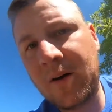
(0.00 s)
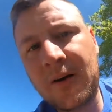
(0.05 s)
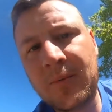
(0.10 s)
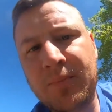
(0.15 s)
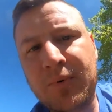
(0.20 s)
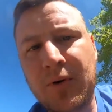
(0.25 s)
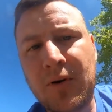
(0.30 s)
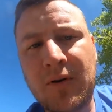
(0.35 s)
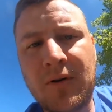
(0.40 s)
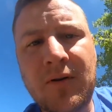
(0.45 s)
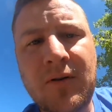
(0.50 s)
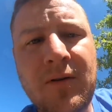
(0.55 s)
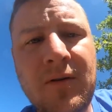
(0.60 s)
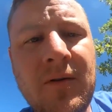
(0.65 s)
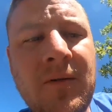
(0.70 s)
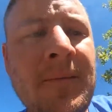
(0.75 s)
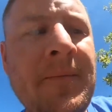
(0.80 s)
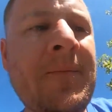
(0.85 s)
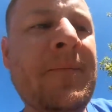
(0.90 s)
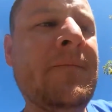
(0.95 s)
up wrong,
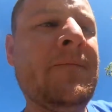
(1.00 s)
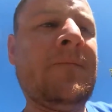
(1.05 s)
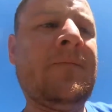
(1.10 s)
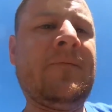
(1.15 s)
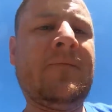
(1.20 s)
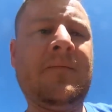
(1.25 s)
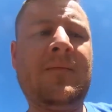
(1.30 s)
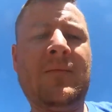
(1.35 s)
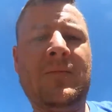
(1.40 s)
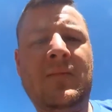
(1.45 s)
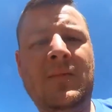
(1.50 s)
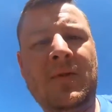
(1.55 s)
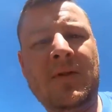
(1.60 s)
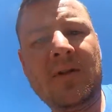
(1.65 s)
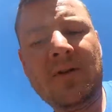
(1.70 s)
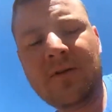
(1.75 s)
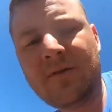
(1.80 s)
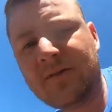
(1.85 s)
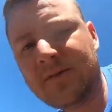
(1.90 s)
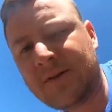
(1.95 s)

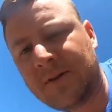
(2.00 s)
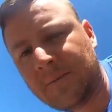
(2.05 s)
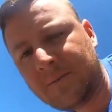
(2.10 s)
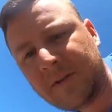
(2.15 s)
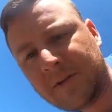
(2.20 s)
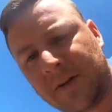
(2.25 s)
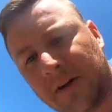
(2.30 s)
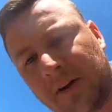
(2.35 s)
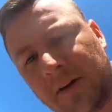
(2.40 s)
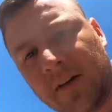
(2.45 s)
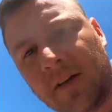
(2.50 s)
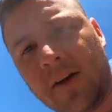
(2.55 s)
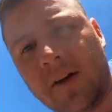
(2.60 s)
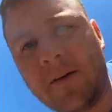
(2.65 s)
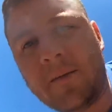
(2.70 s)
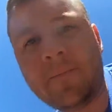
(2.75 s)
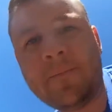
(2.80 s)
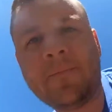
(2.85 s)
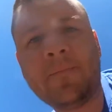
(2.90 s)
something like that,